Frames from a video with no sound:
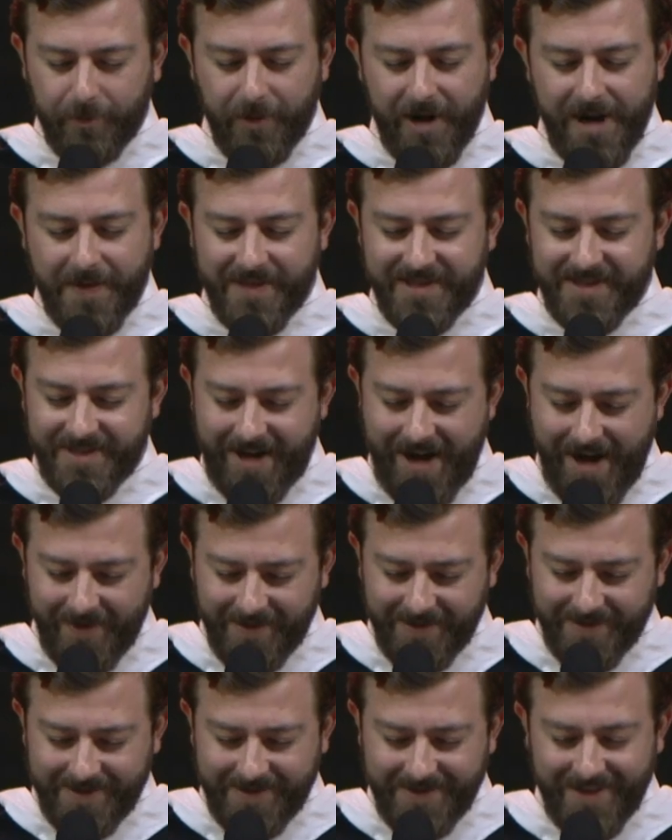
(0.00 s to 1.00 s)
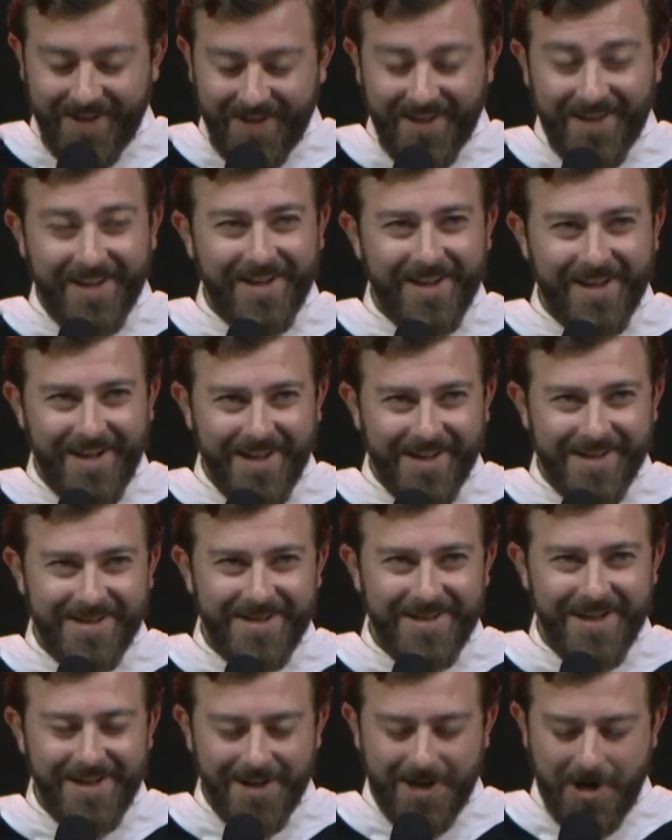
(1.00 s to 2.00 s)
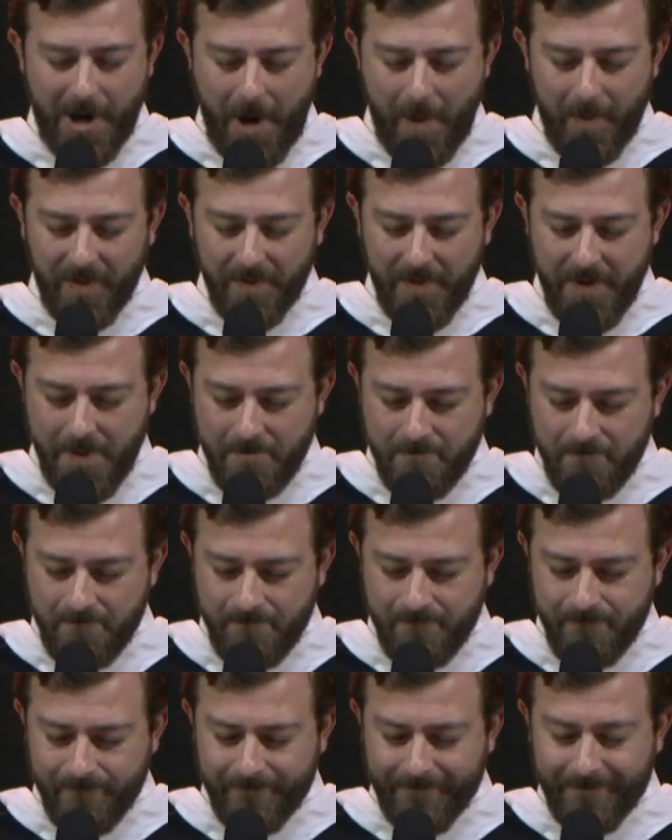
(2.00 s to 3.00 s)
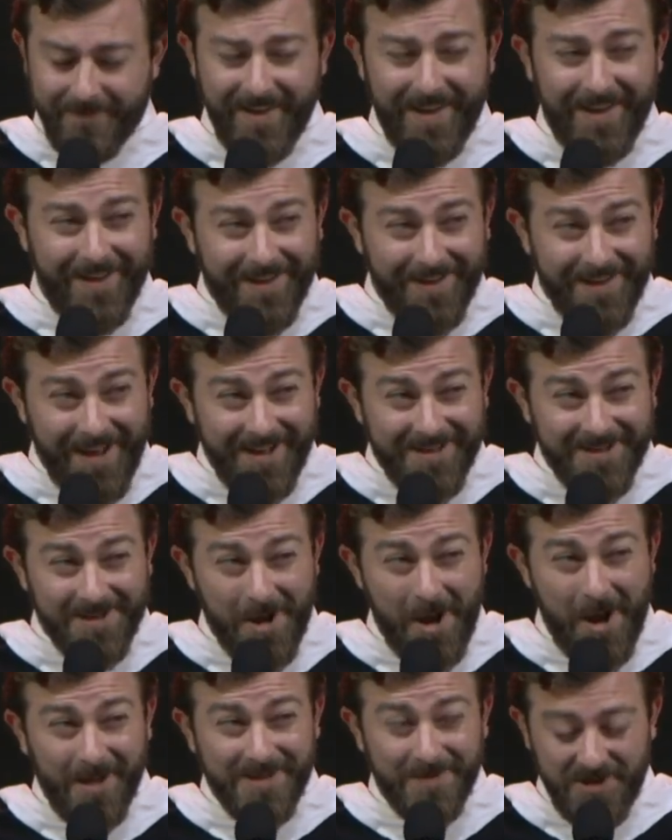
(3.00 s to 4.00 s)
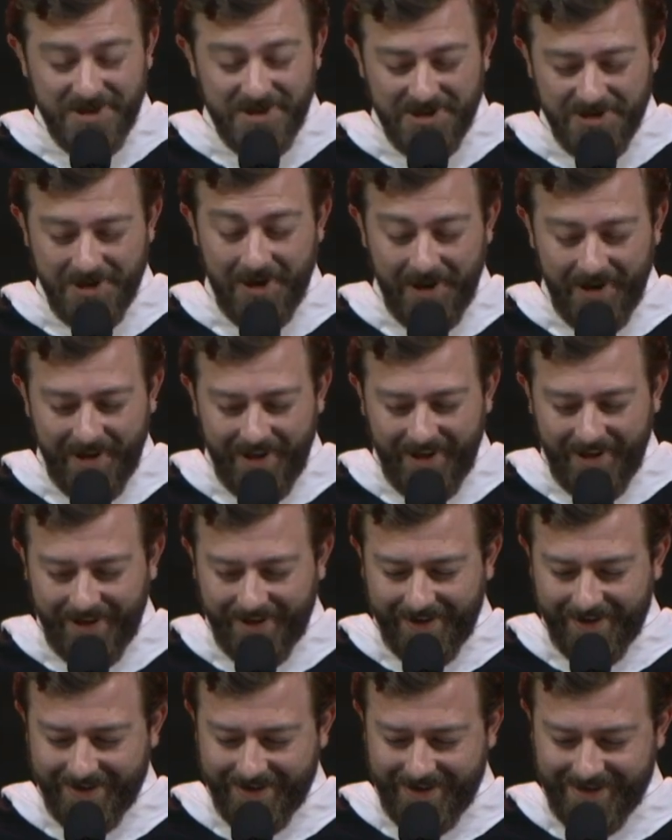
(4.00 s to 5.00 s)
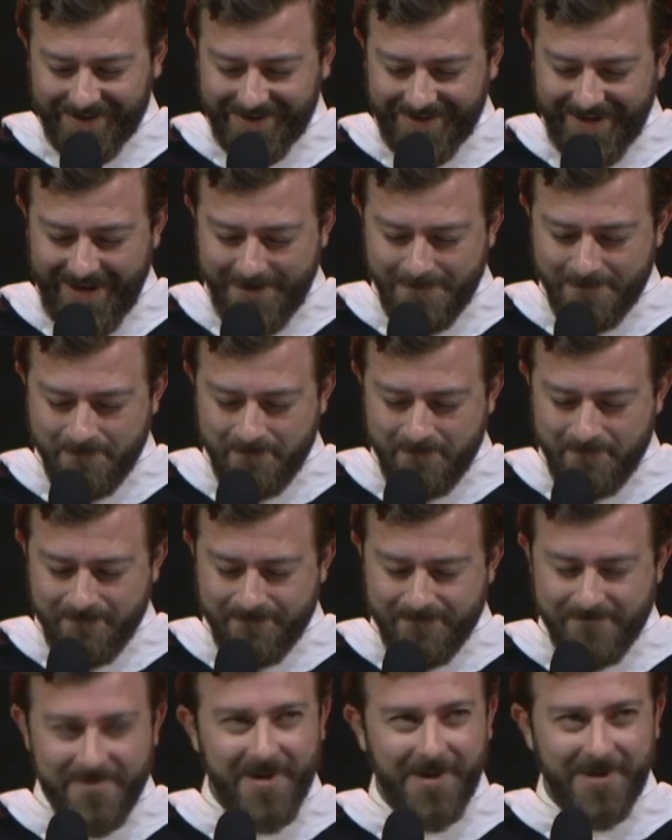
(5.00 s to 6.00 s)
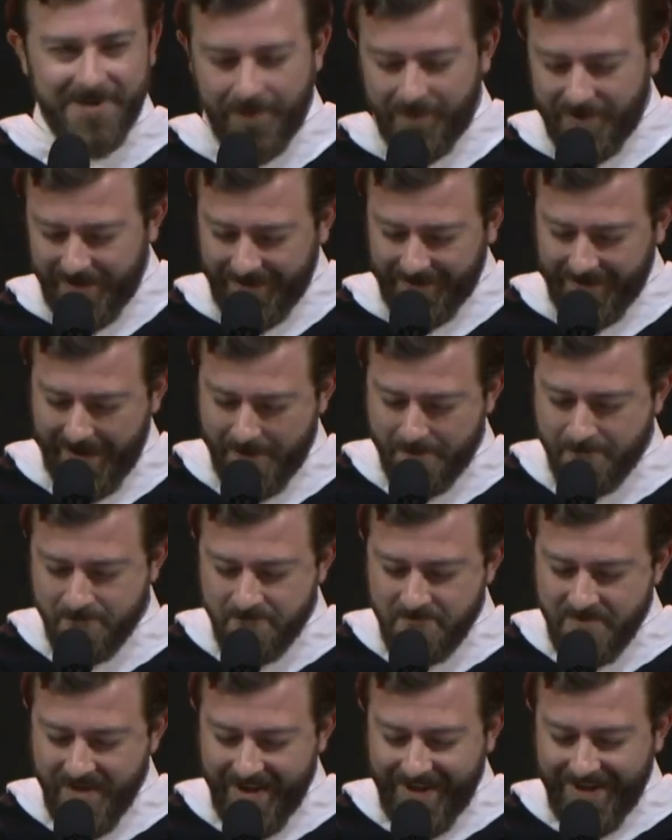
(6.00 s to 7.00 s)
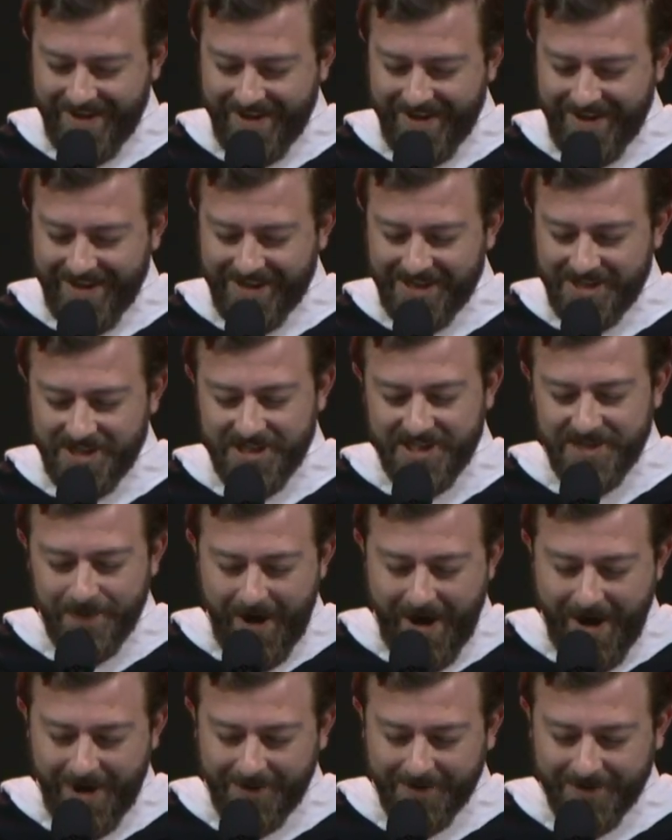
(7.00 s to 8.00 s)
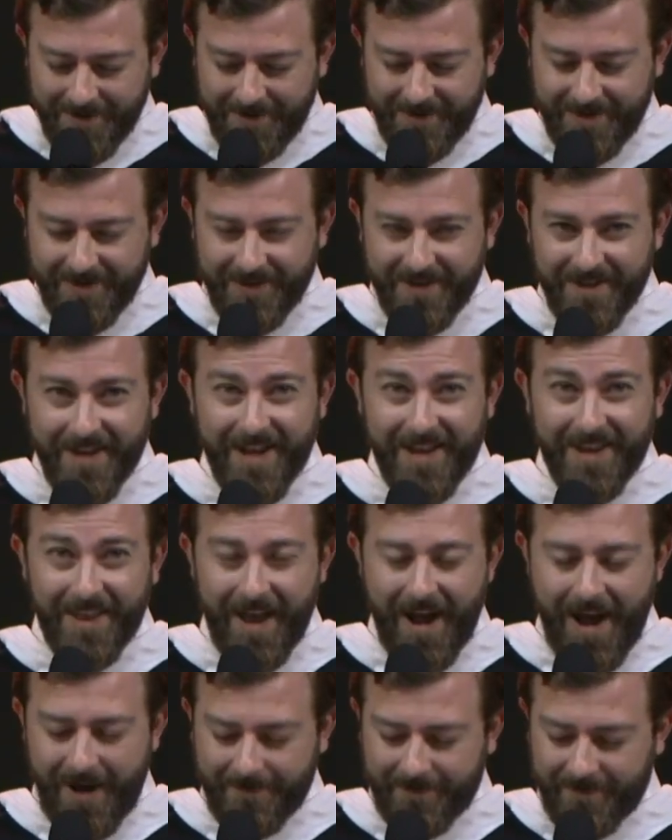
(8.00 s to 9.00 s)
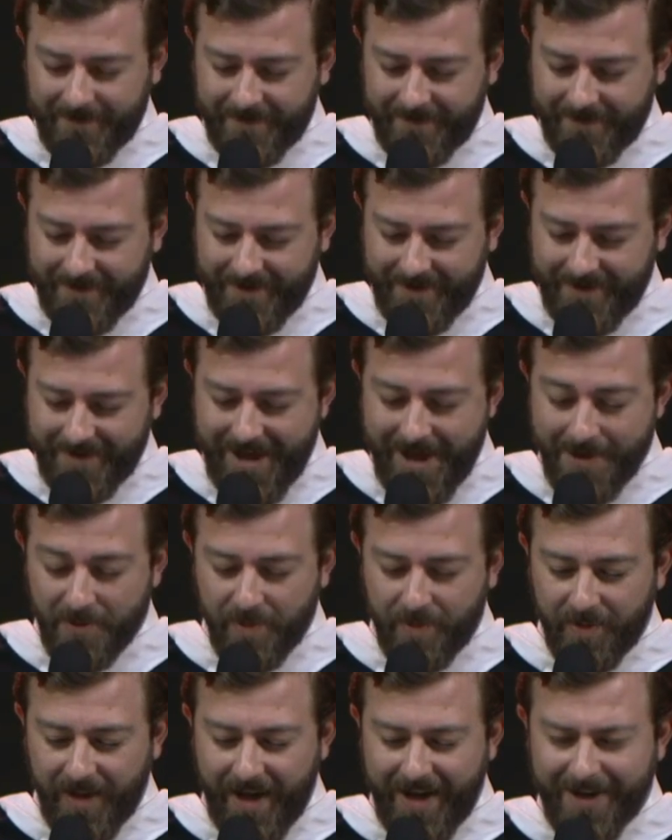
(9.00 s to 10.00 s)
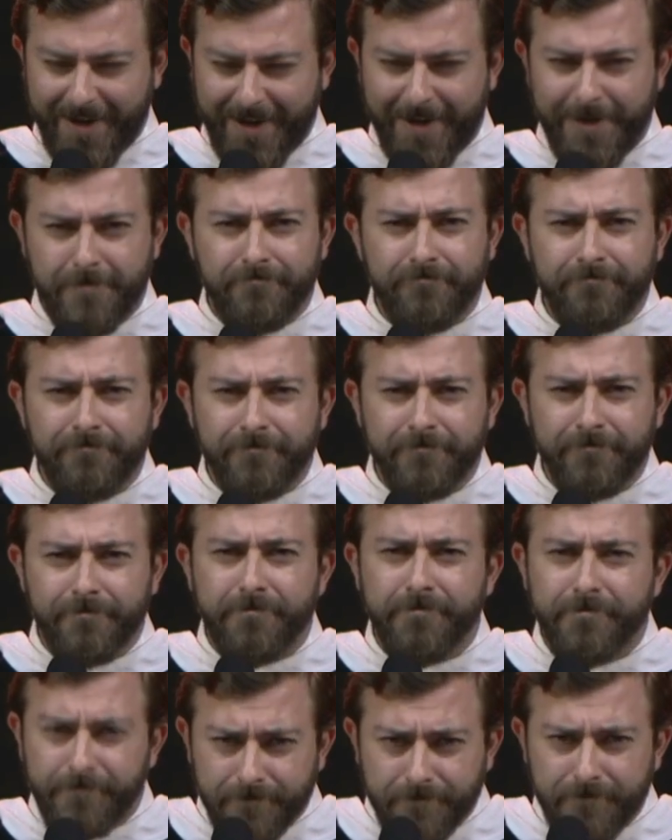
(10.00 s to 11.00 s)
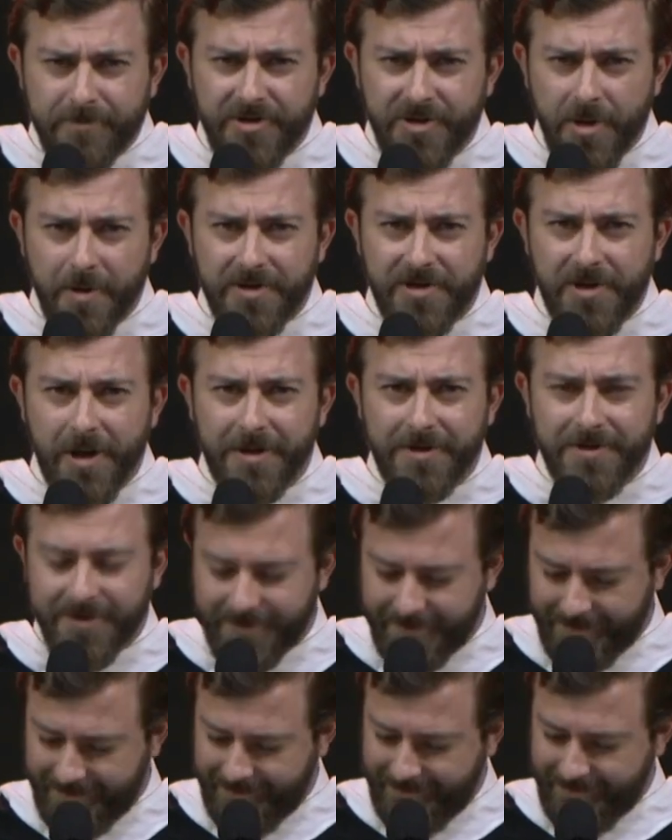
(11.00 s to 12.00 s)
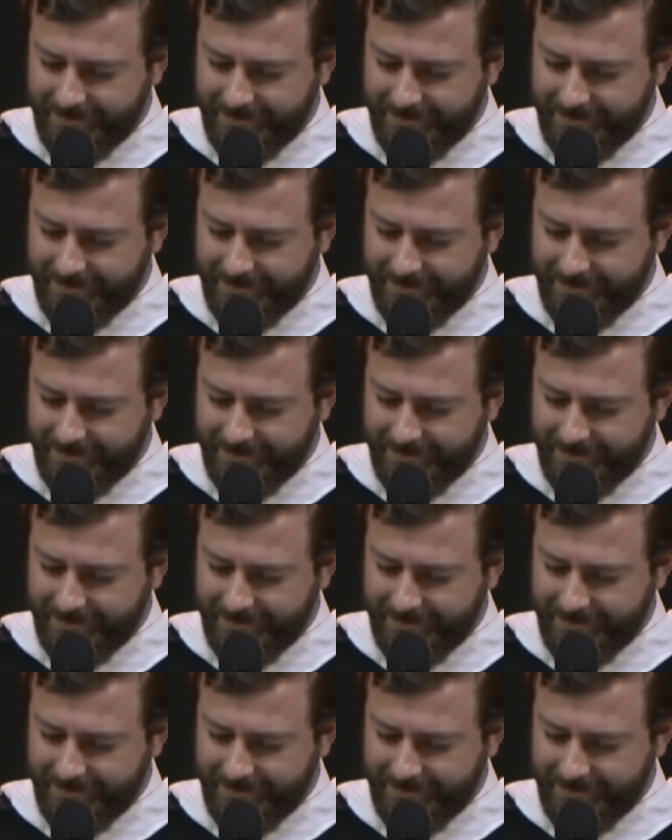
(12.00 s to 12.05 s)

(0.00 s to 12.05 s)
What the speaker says: to break the silence and extend a compliment. "That's an awesome shirt," I said, or something like that. She smiled and laughed and replied, "So is yours."